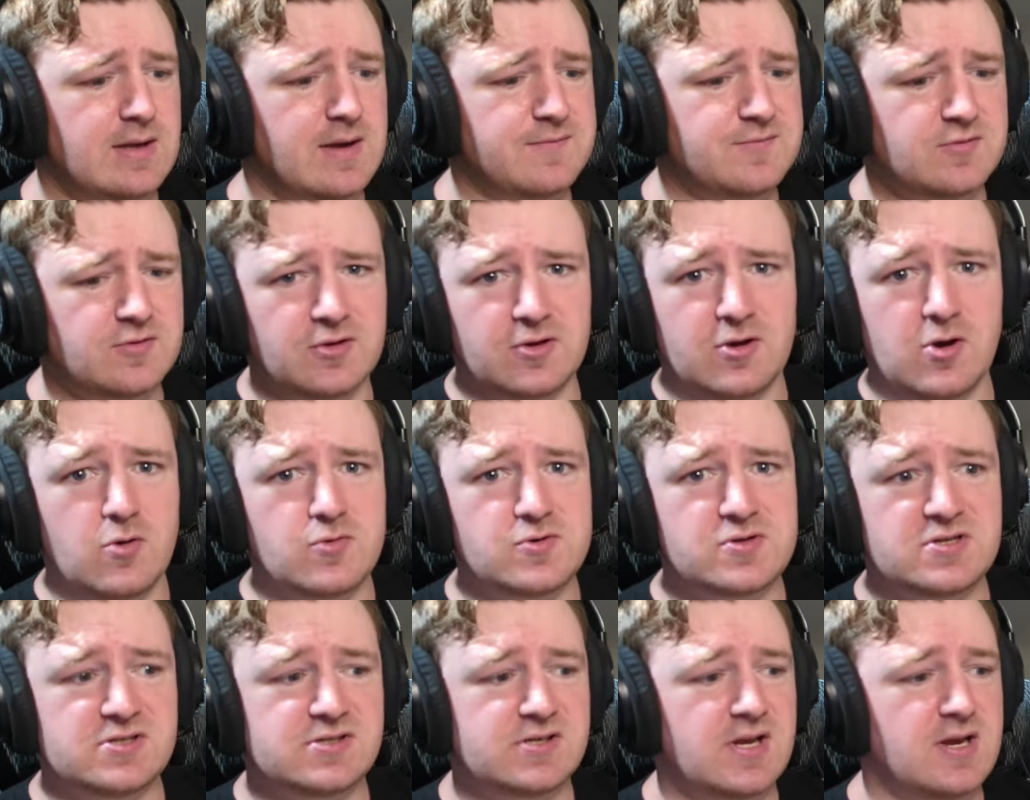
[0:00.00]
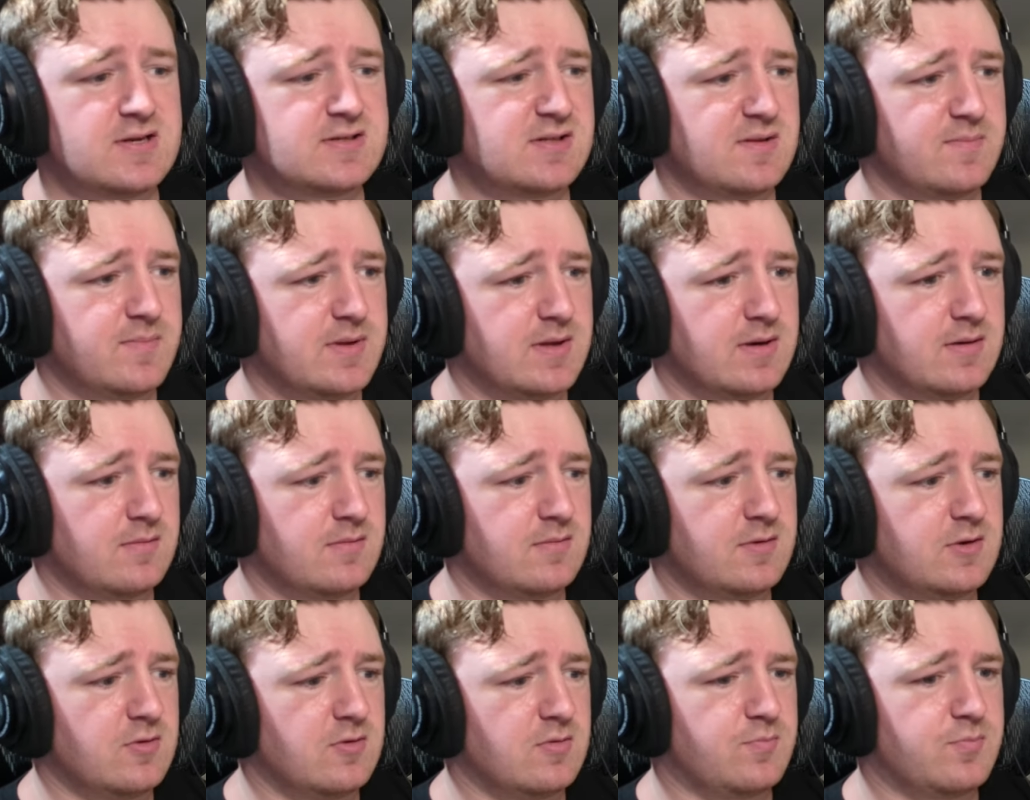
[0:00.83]
After the coaching change, they've been
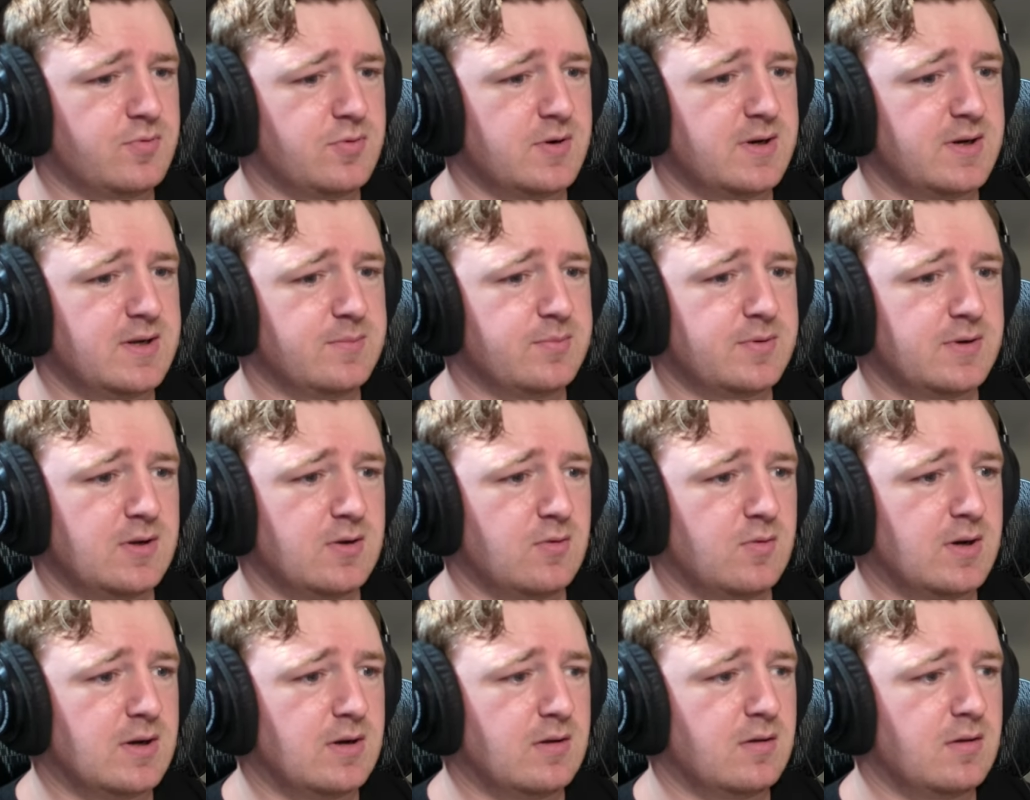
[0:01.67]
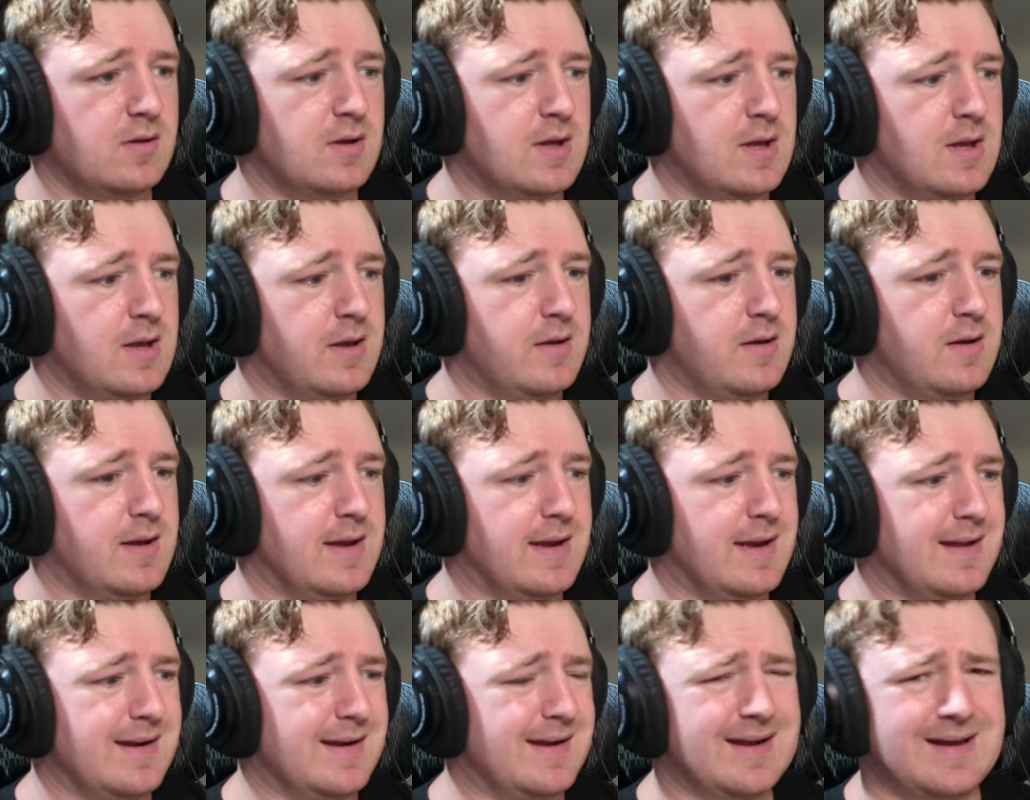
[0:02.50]
doing pretty pretty well,
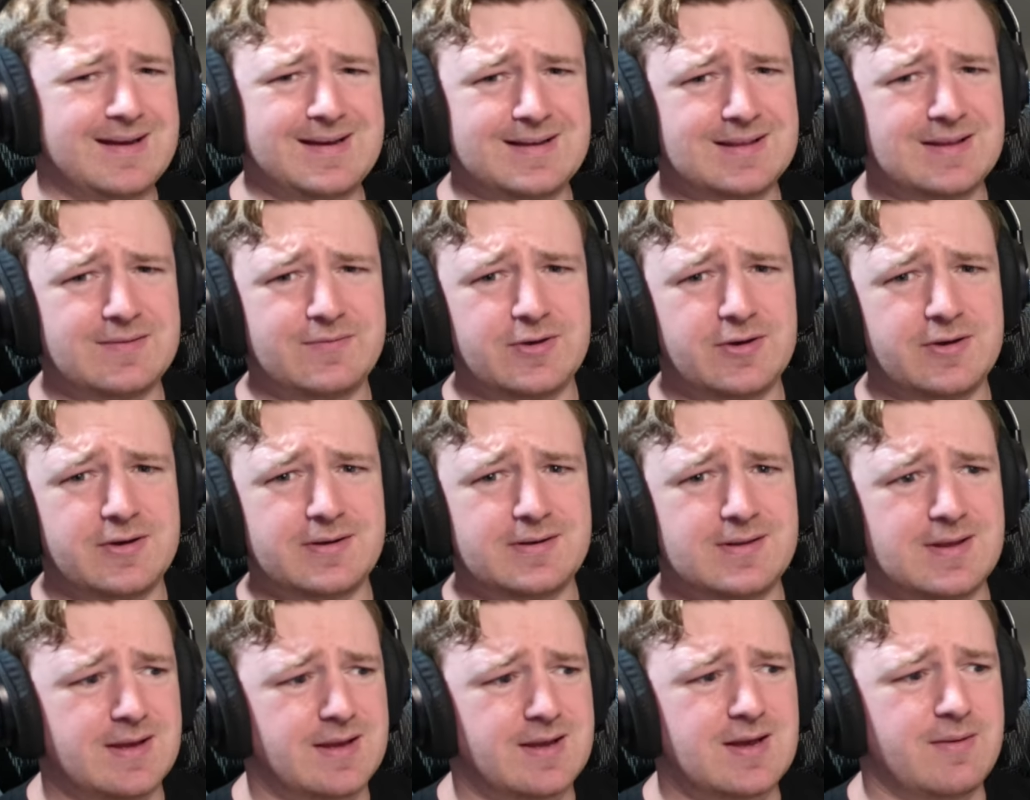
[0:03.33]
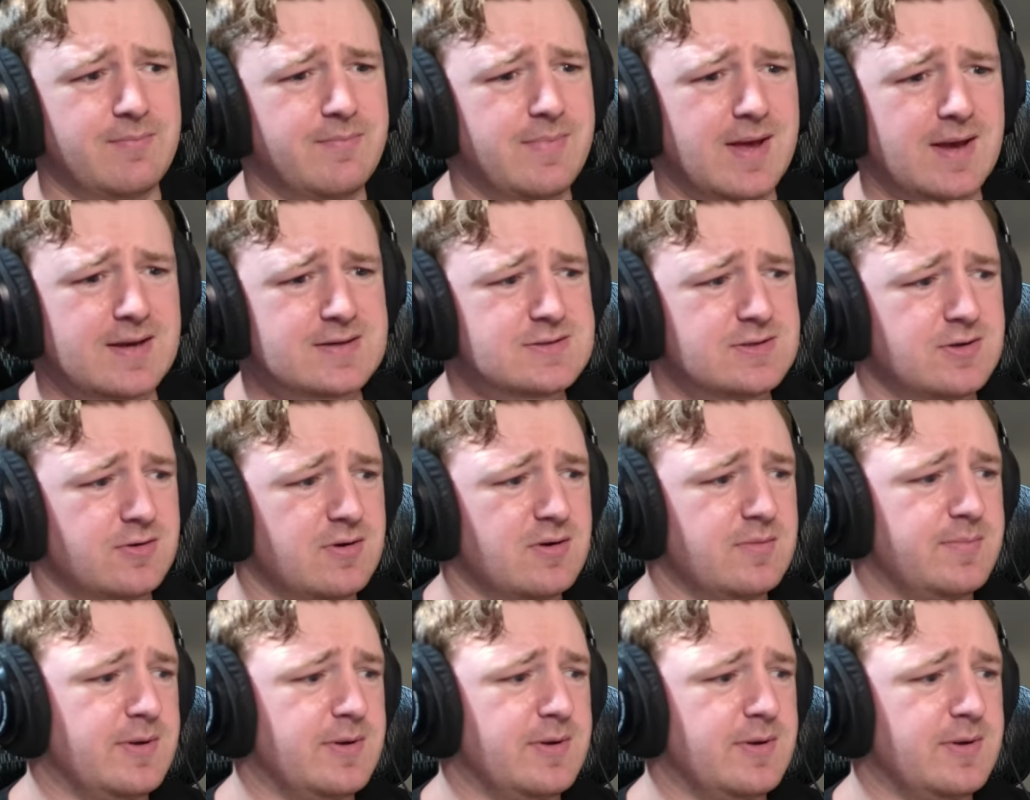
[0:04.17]
and I, I love a good like comeback story.